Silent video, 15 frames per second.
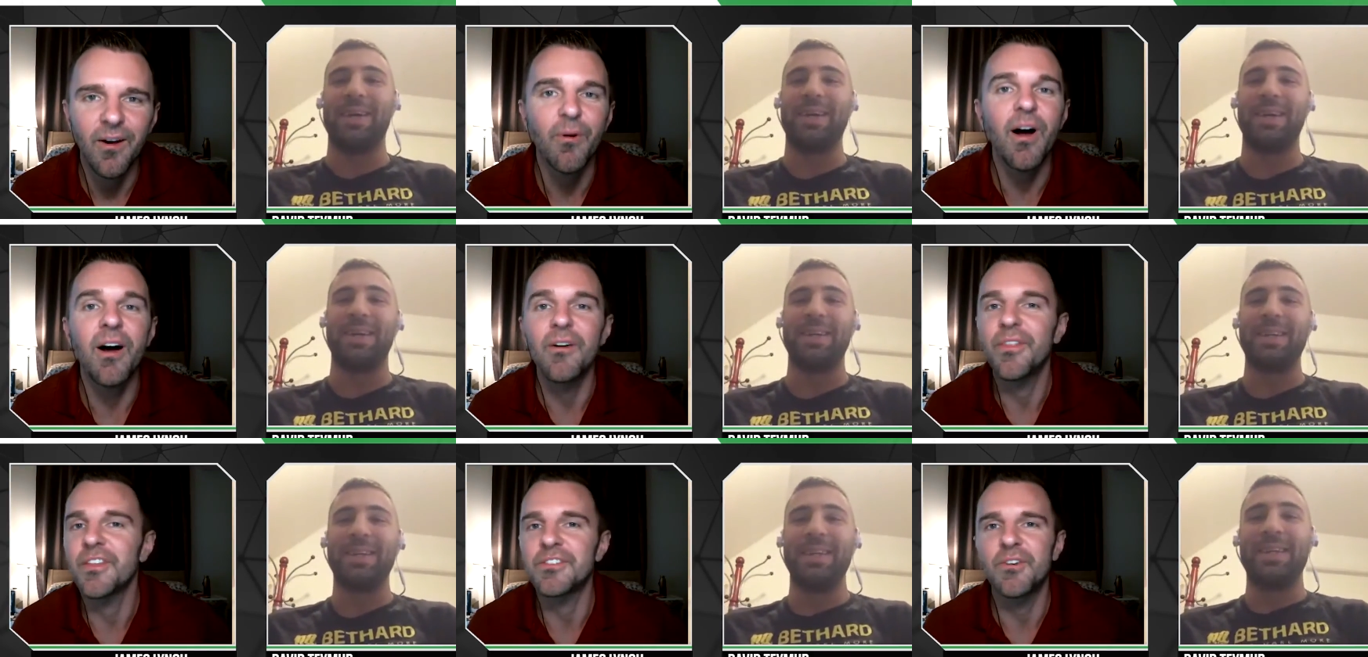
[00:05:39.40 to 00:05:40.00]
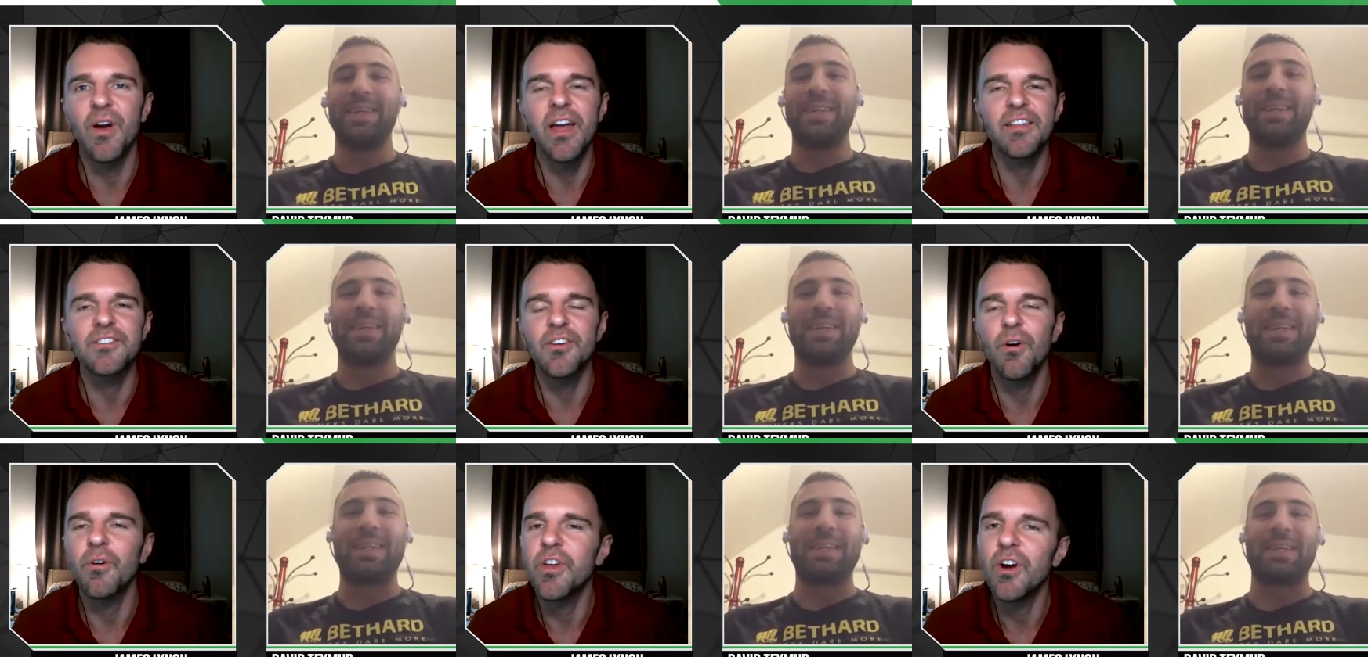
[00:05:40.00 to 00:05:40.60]
Speaker 1: oh wow, that's great.
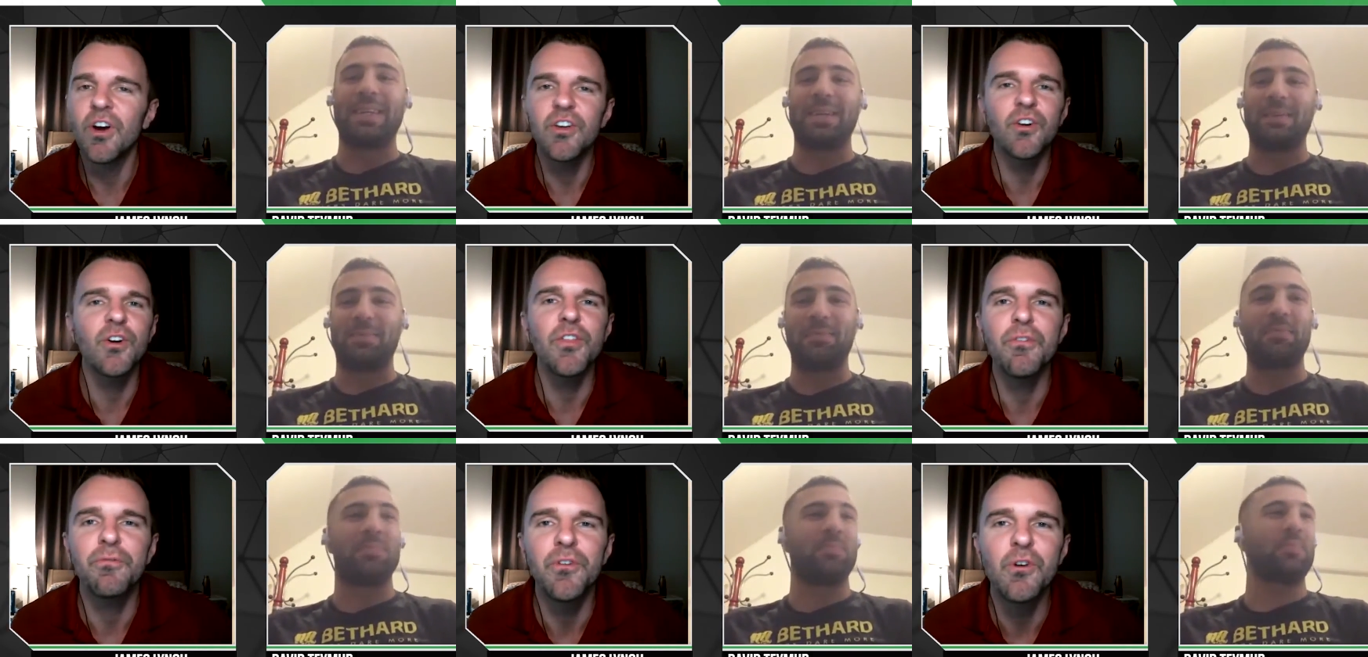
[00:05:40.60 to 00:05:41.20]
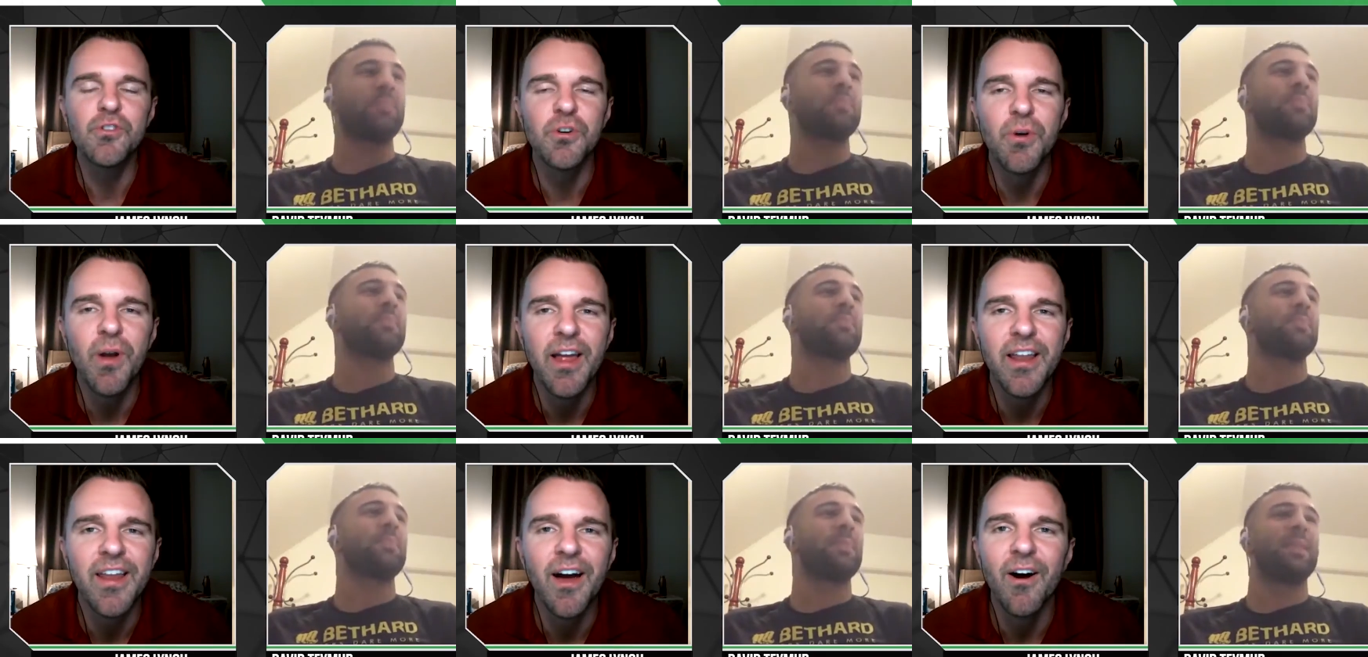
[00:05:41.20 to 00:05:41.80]
So you're you're in the future
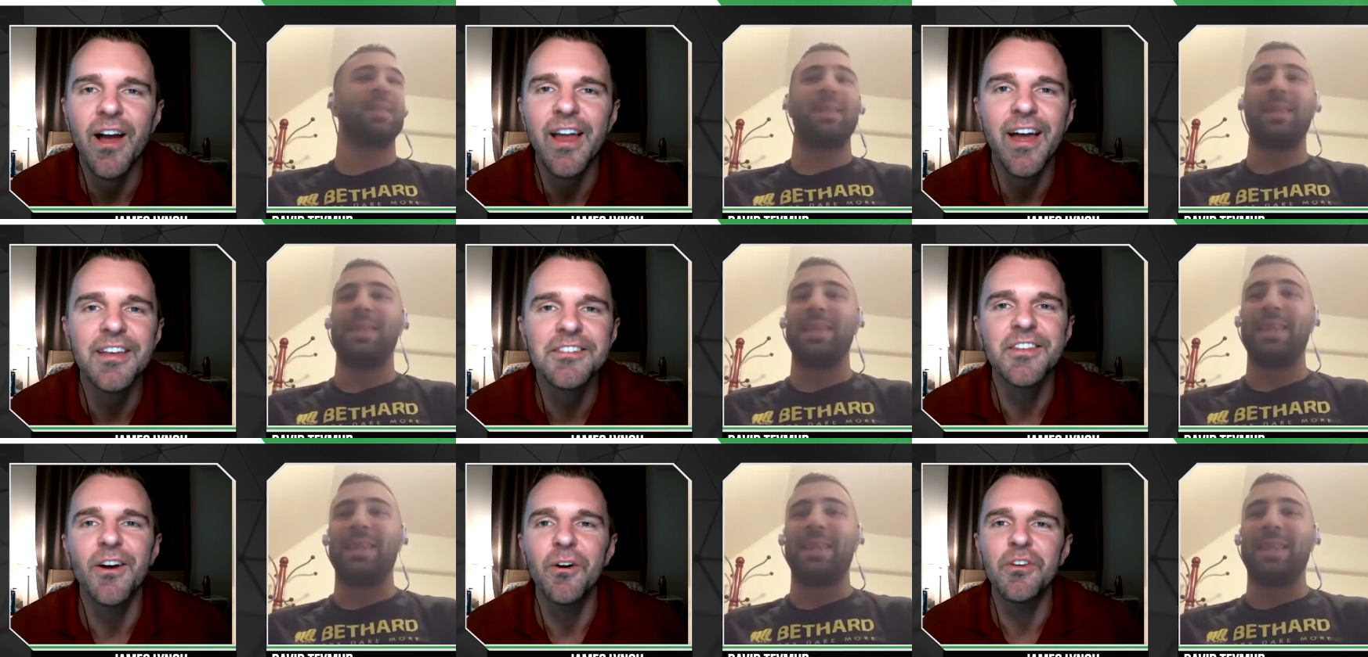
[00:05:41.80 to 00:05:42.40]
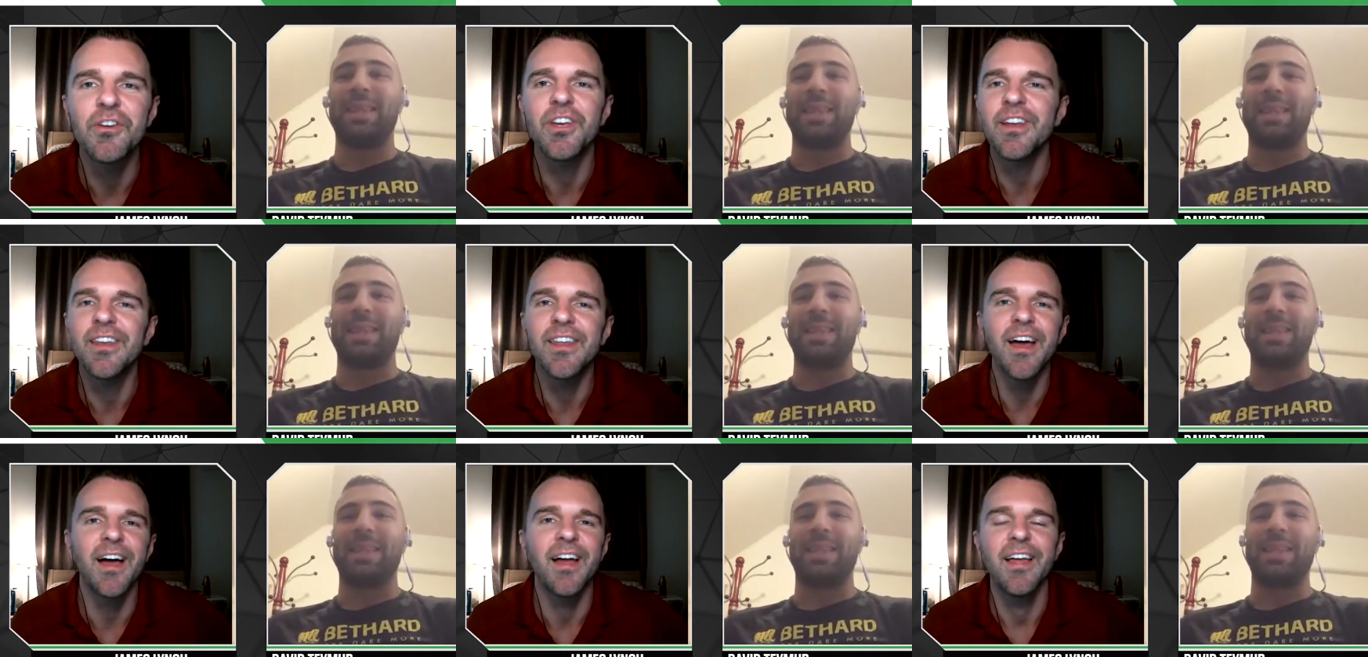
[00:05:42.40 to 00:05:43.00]
right now, I guess. You know, you
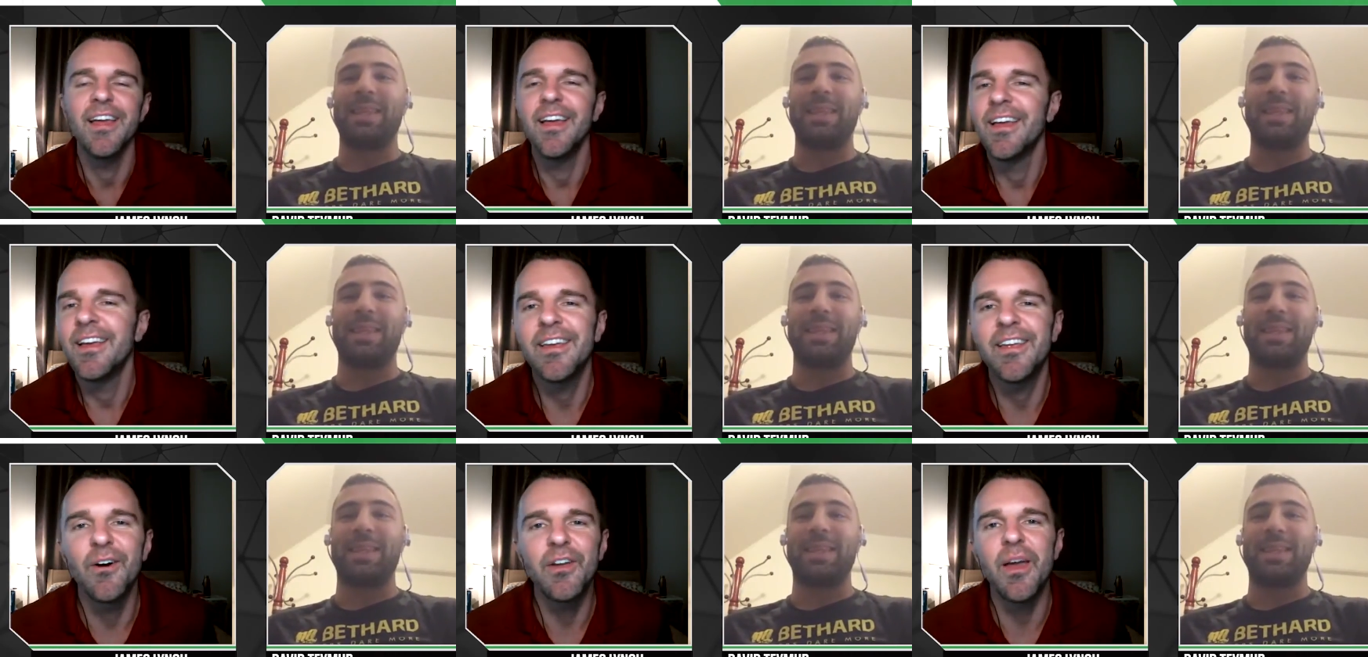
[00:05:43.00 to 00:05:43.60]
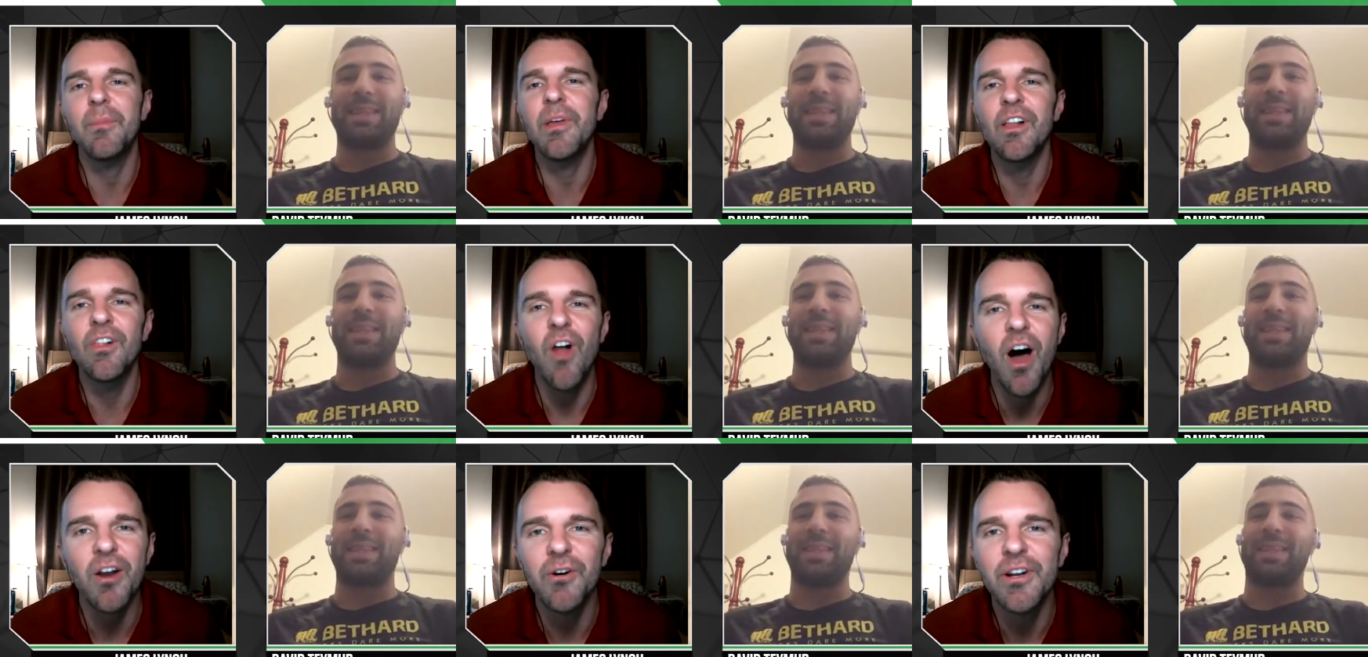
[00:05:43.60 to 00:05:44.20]
could uh, you know get me a
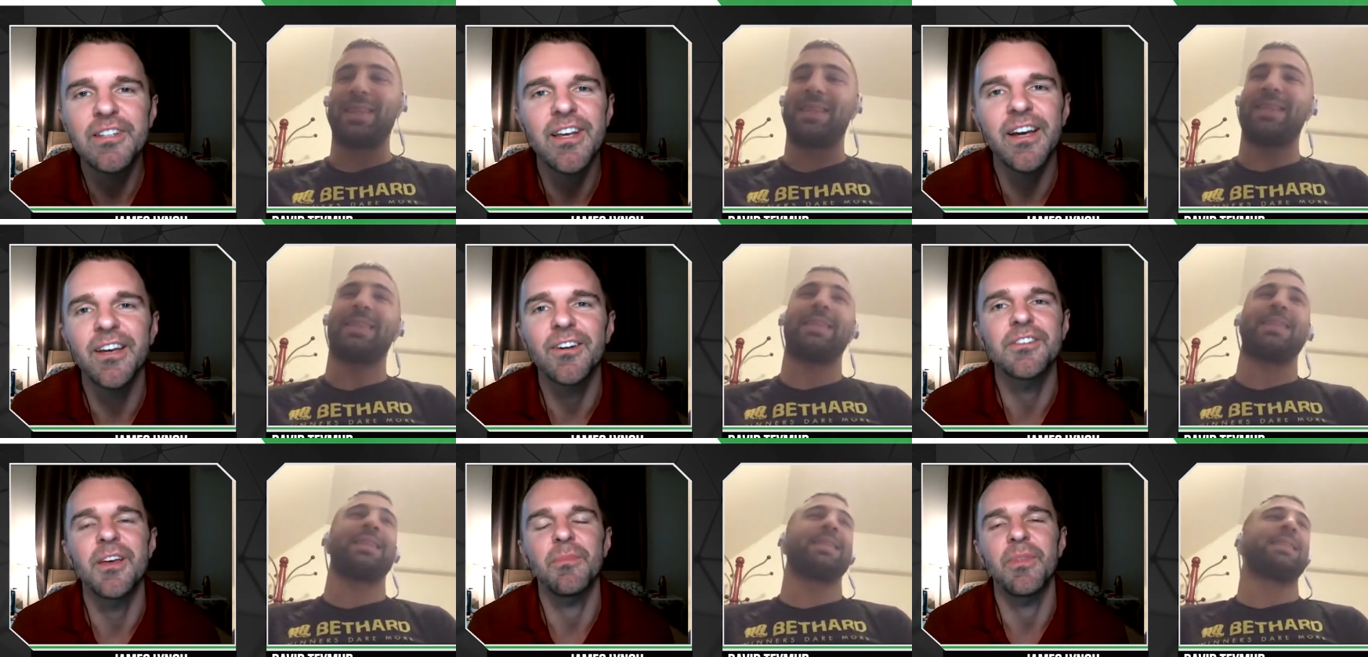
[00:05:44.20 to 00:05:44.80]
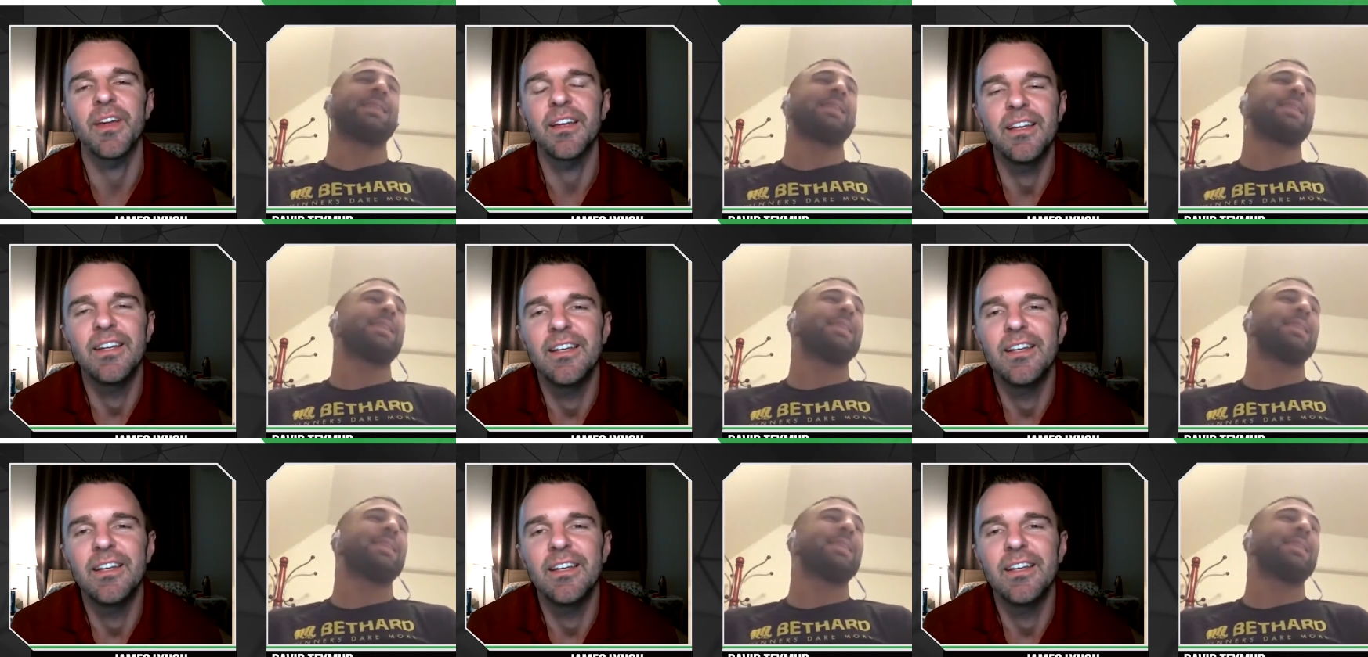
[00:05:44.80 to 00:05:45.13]
lottery ticket or something.